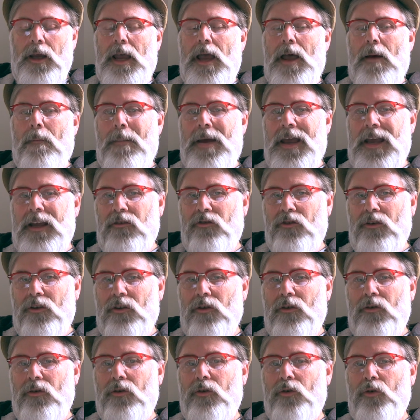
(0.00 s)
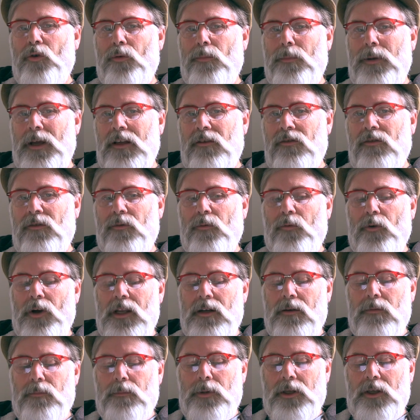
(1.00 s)
Imagine your best
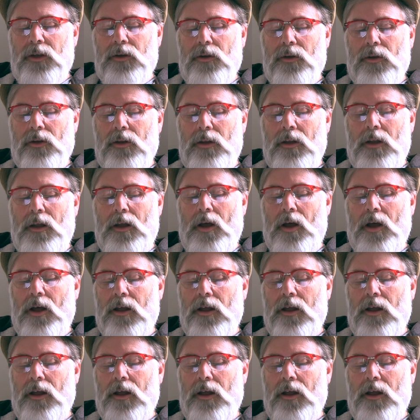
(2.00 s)
friend Bill